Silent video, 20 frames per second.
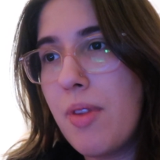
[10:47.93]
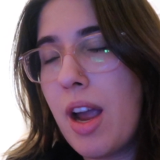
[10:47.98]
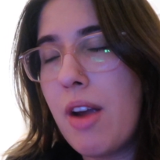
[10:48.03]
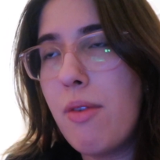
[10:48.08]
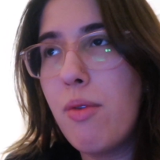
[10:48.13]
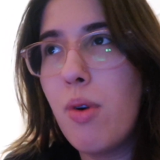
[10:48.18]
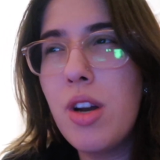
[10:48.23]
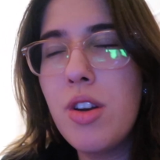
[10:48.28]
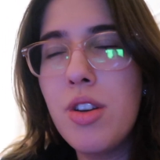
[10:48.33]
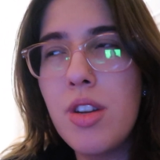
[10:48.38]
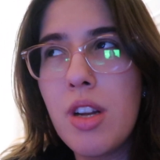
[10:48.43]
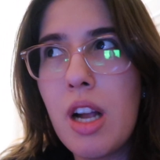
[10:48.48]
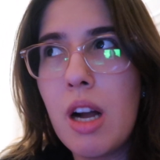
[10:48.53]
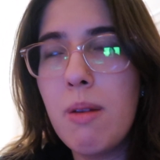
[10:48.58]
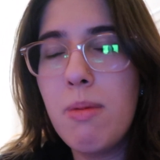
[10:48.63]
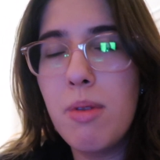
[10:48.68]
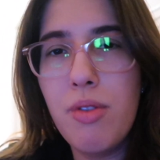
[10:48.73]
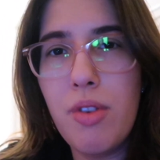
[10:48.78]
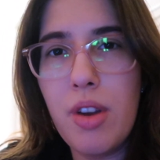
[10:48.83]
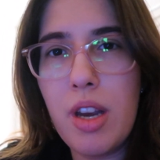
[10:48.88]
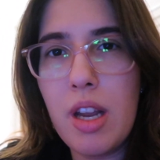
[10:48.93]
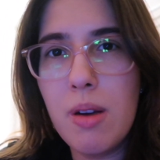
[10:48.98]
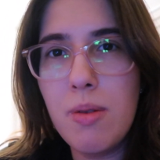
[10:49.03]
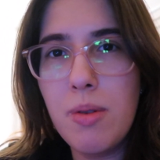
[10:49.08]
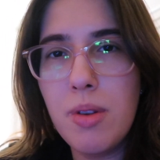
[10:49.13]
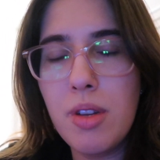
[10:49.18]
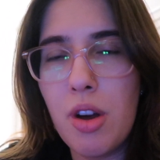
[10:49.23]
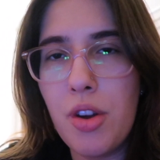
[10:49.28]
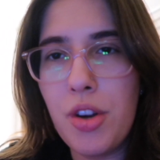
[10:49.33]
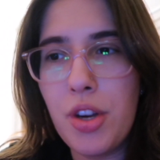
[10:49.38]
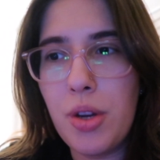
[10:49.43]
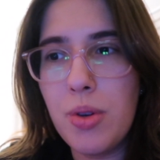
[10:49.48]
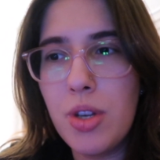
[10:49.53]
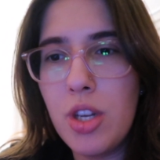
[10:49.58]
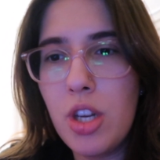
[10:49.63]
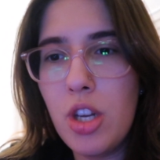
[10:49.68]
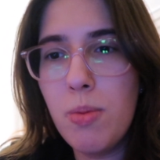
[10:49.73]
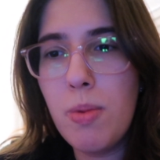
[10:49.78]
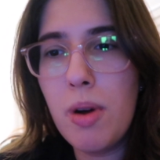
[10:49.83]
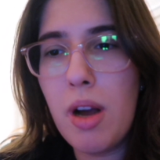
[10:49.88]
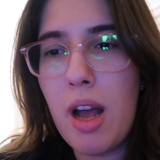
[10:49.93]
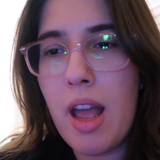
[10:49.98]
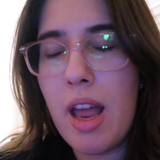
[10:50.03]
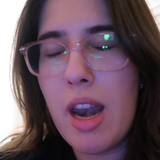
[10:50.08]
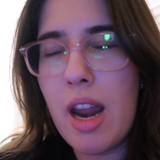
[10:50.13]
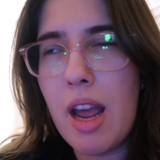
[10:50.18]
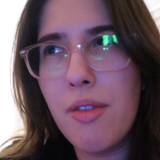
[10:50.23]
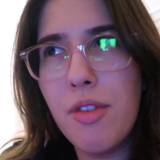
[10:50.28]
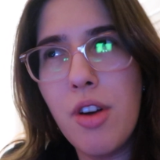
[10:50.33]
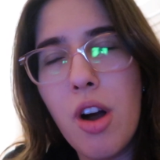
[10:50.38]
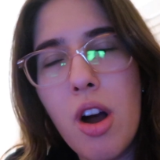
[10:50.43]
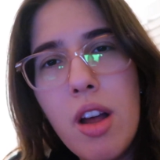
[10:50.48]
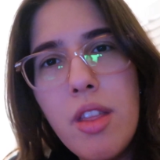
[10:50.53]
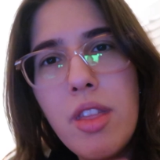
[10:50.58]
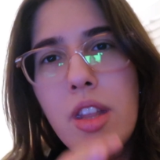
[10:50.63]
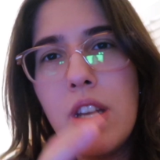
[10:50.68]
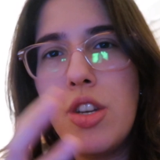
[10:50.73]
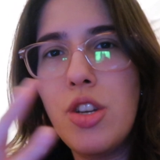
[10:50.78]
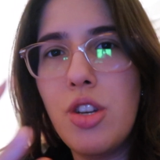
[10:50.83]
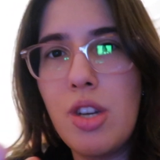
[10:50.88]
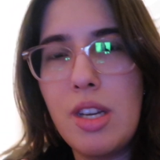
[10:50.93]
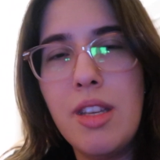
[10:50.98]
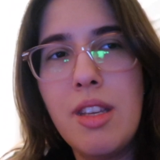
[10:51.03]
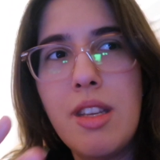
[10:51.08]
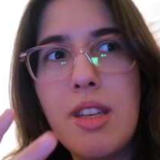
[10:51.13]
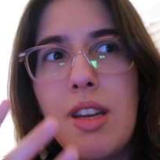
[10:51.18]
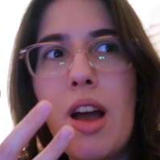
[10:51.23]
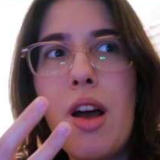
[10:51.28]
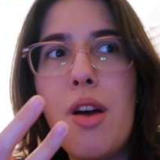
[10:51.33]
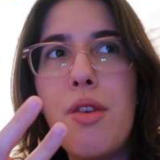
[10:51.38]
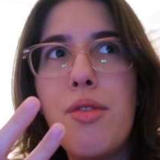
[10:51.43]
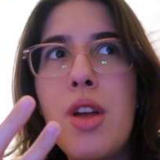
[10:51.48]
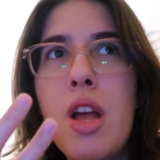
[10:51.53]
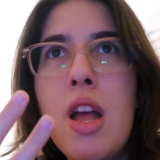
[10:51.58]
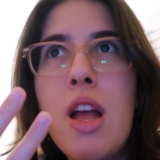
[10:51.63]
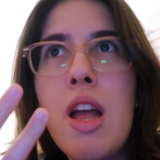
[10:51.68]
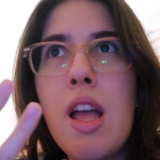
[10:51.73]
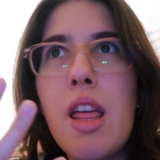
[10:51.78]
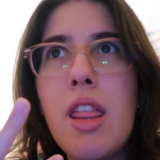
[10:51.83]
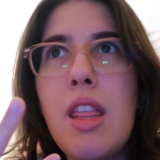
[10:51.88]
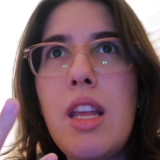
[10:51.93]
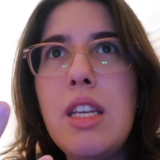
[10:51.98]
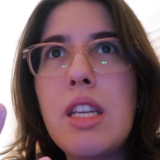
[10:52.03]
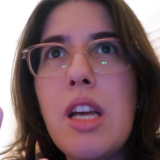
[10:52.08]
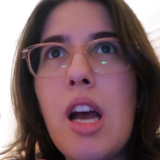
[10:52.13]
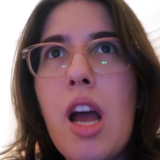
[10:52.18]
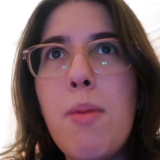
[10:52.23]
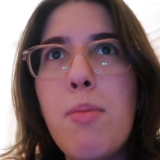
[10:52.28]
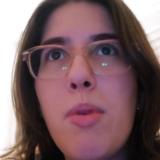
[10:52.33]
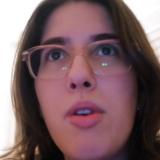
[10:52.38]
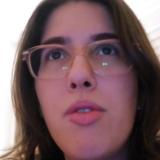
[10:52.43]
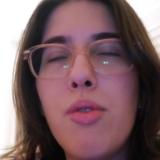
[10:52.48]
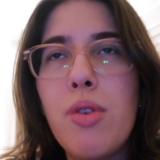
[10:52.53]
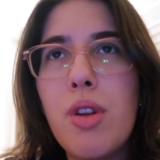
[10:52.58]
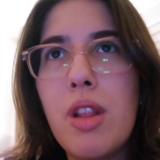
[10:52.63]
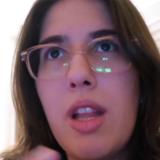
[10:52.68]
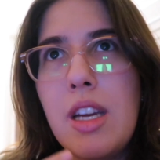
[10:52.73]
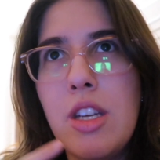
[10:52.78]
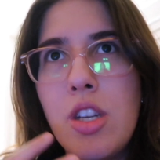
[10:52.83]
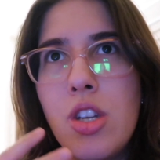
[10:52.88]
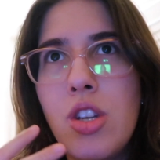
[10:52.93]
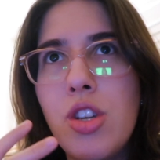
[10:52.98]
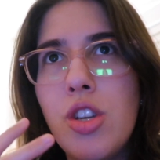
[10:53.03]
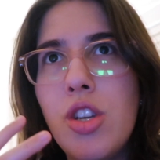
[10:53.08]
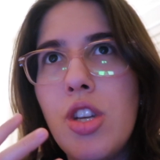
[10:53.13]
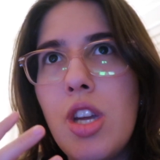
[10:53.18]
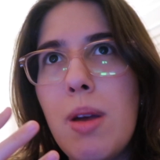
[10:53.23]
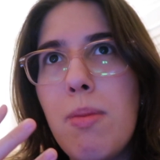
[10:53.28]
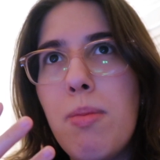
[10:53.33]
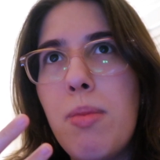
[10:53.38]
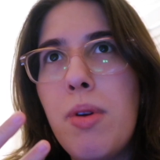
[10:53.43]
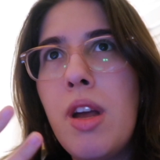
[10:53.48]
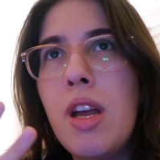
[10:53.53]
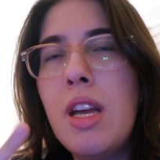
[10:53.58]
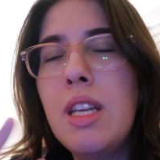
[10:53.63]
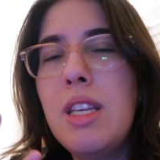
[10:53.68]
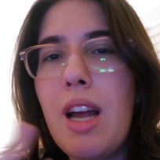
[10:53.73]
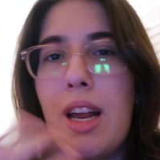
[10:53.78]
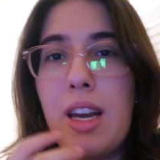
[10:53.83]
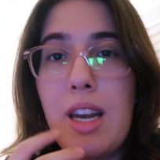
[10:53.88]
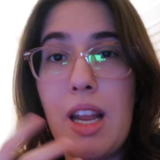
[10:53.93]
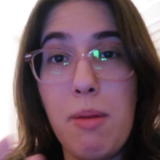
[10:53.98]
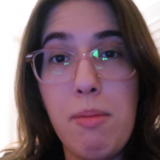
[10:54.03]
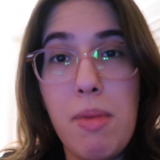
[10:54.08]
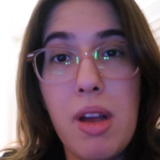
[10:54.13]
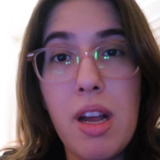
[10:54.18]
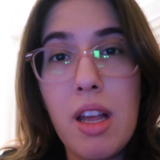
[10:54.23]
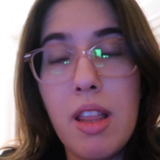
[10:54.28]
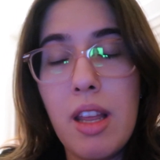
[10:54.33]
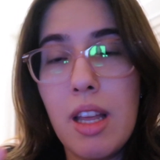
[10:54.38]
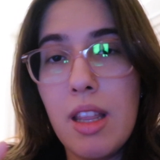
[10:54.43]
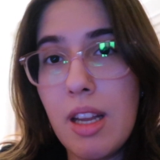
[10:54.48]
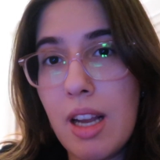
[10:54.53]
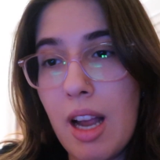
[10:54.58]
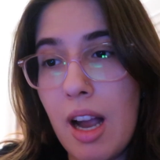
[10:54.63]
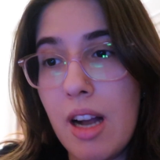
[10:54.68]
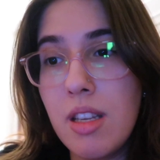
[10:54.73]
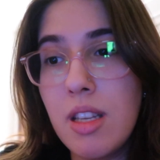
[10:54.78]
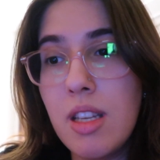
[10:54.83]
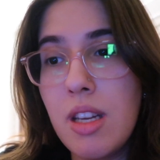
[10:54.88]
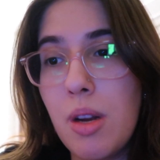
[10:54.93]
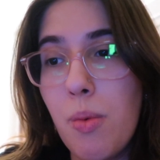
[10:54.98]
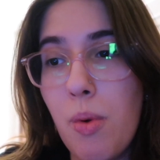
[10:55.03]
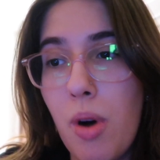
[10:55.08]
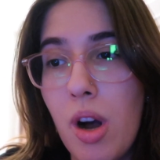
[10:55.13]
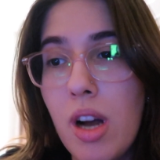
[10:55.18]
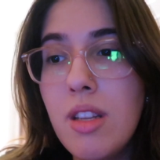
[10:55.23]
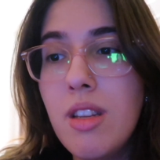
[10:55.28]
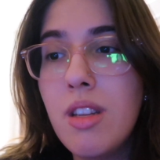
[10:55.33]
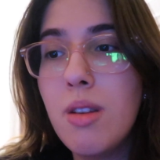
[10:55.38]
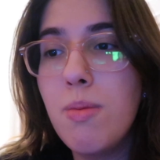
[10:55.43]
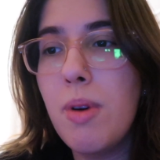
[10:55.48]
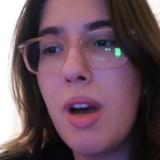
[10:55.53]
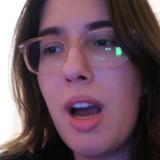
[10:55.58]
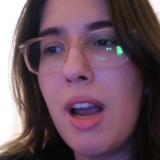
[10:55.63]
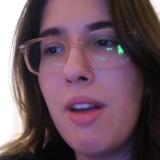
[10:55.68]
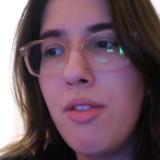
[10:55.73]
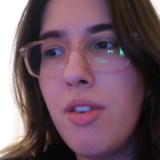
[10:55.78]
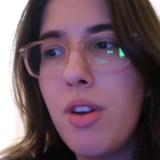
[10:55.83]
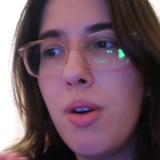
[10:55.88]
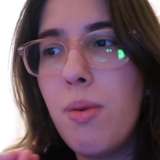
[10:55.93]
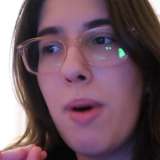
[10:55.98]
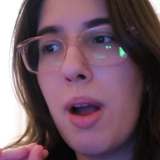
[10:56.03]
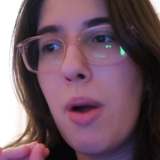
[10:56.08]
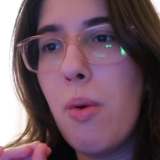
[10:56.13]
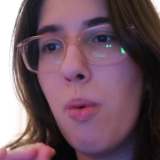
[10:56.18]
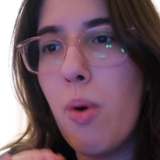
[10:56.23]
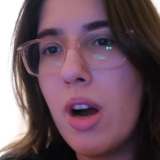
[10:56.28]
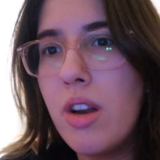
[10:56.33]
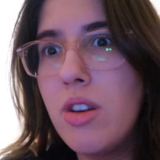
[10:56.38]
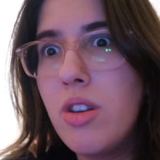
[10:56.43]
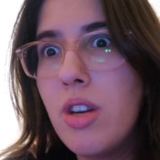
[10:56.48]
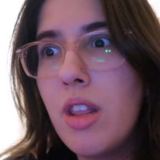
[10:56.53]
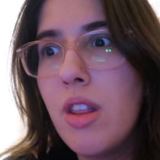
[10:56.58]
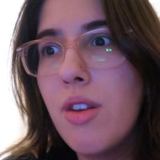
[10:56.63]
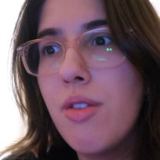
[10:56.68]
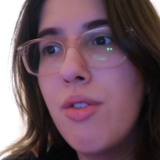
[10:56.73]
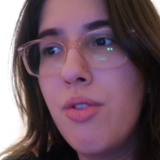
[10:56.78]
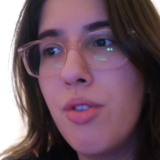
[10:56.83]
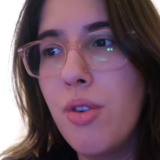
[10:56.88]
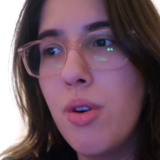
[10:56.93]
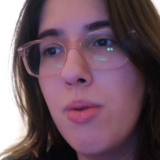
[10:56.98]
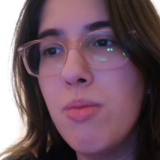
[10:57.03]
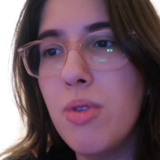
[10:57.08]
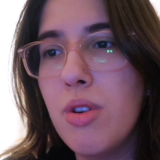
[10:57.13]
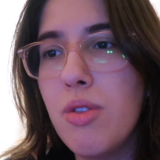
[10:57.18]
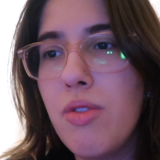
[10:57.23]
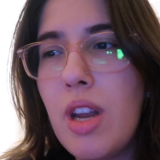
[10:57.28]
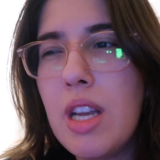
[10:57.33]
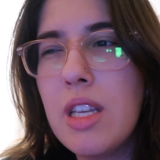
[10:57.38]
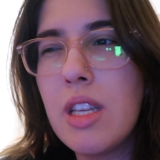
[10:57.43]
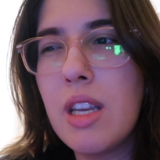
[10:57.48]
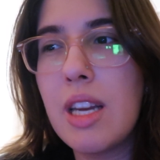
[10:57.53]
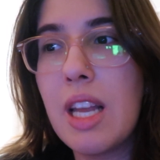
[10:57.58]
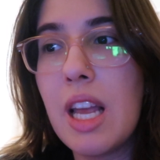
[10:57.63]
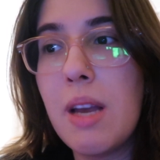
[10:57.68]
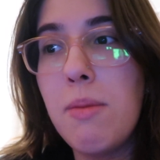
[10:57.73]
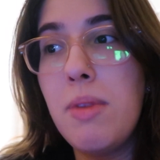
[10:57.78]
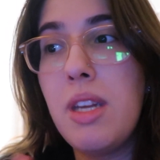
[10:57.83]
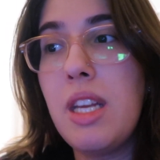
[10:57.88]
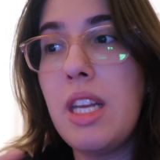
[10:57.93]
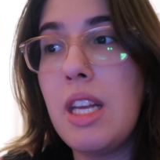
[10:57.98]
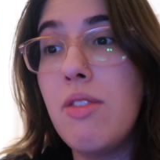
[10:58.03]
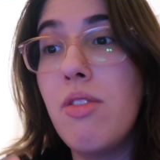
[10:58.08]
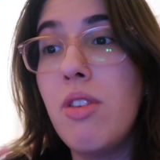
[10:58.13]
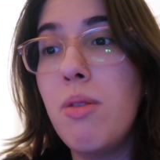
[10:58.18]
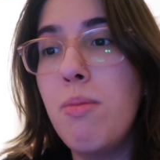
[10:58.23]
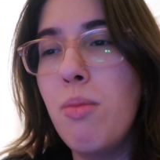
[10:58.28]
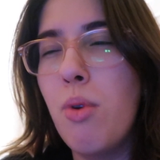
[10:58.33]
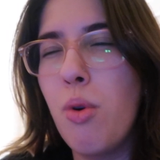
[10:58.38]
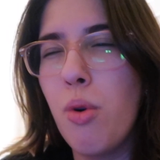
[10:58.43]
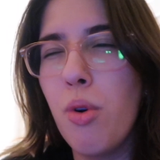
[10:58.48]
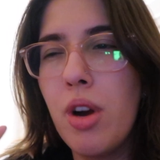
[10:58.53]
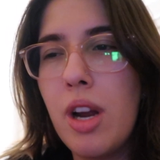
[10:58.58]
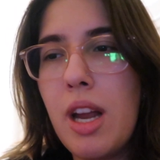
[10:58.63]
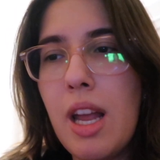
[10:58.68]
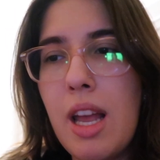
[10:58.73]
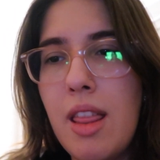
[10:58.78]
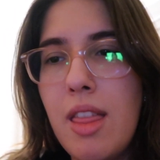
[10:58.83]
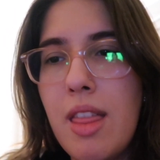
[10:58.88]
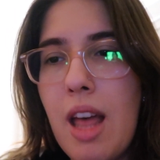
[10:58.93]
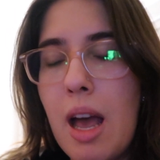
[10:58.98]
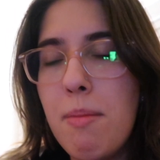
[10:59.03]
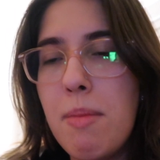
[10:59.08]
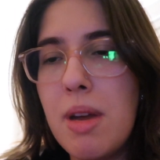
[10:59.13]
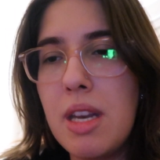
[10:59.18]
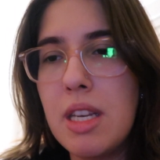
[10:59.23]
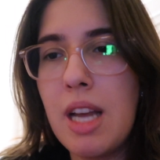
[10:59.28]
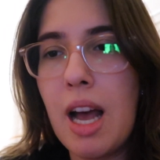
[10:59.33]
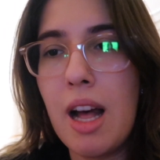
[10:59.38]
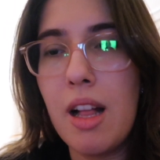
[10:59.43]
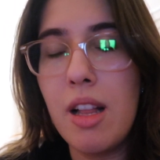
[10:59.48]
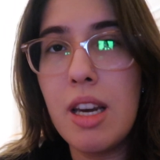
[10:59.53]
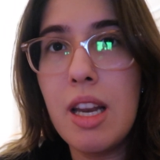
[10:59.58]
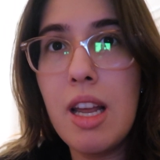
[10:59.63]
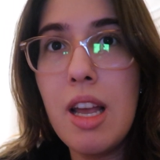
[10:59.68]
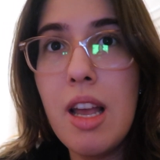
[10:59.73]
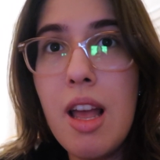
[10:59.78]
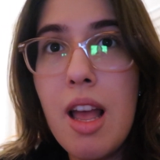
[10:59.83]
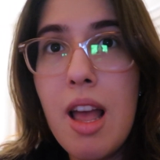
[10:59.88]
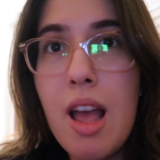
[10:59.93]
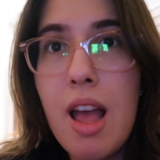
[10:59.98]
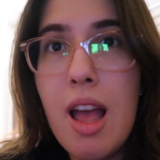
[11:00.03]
I've watched a couple videos on YouTube and I've gotten the gist of the type of relationship dynamic that the casting wants, but I feel by watching the full movie is going to get me even more in that mentality